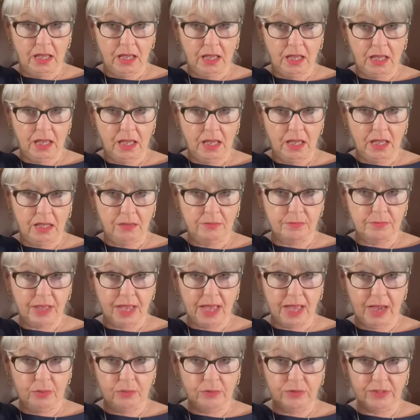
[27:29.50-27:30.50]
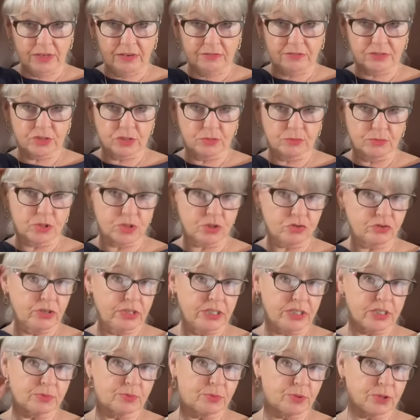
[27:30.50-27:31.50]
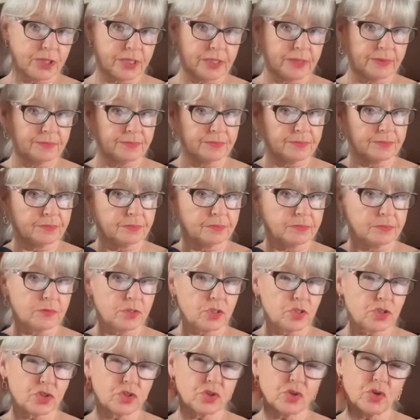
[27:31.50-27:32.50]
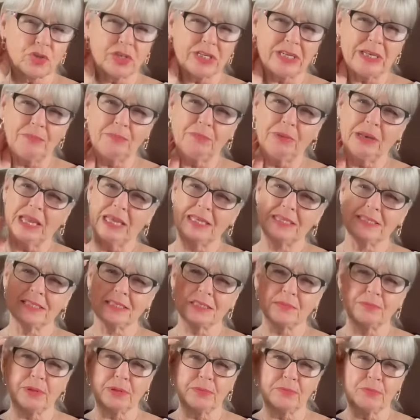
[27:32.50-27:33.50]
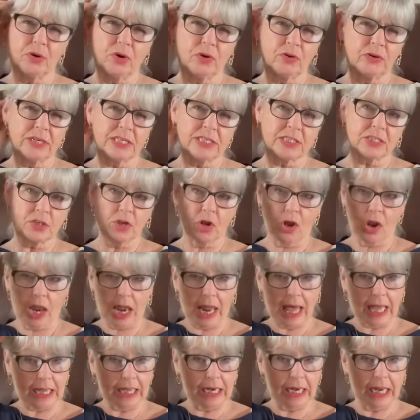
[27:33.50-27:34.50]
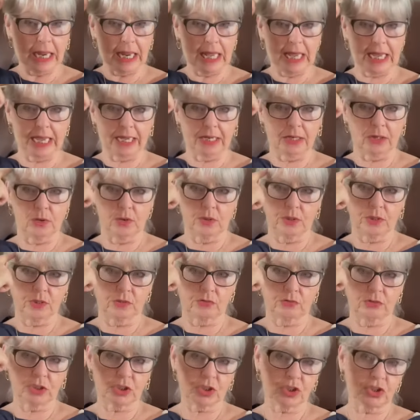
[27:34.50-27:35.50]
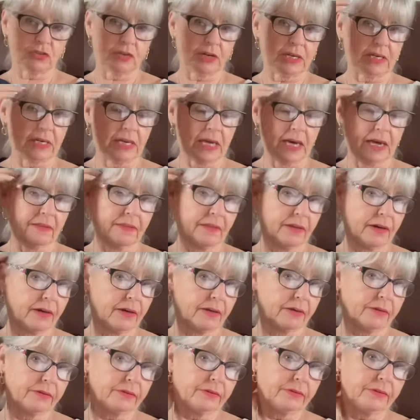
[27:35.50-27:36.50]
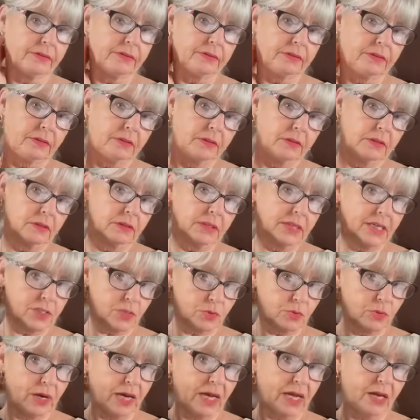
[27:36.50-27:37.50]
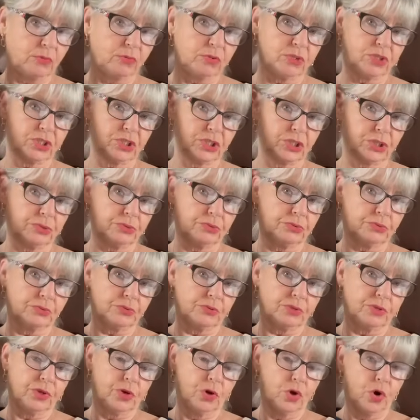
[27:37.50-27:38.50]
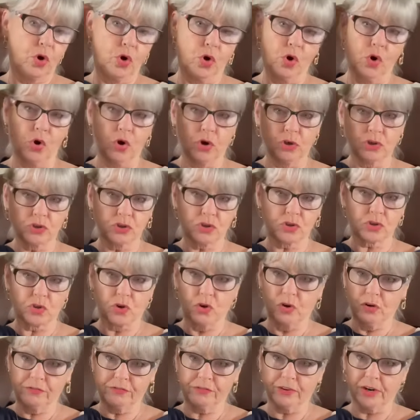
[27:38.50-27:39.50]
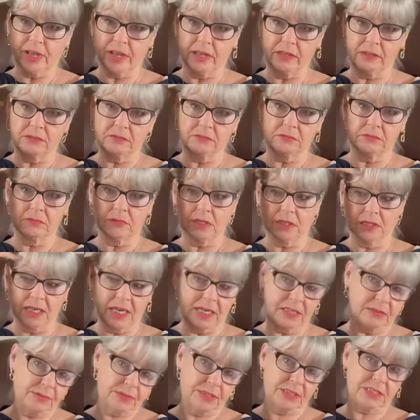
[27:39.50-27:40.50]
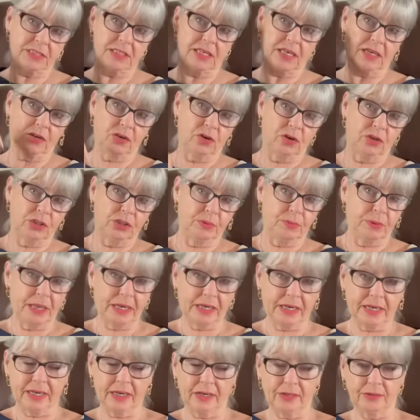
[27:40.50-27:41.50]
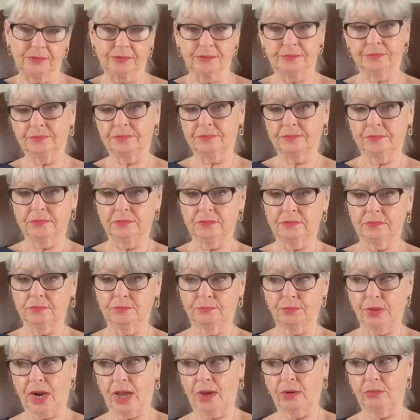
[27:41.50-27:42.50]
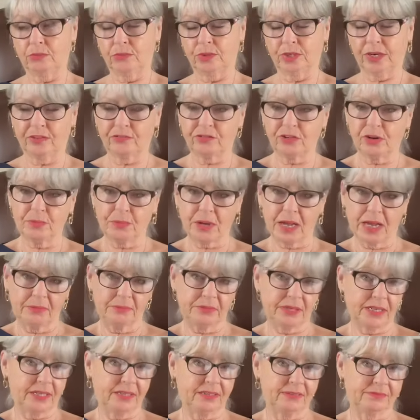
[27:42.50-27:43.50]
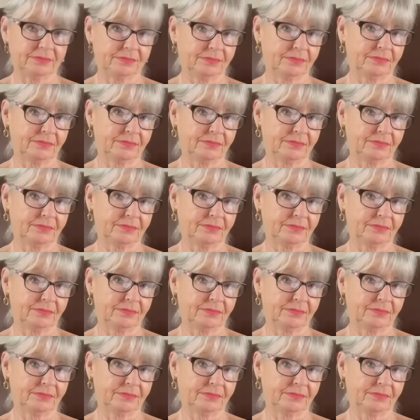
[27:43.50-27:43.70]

I would have some streaks put in just so that it blends a bit more and it's not like a line going across your head like that. That's what I would do. Or just go for it and get them to take all your black out, brown, whatever it might be,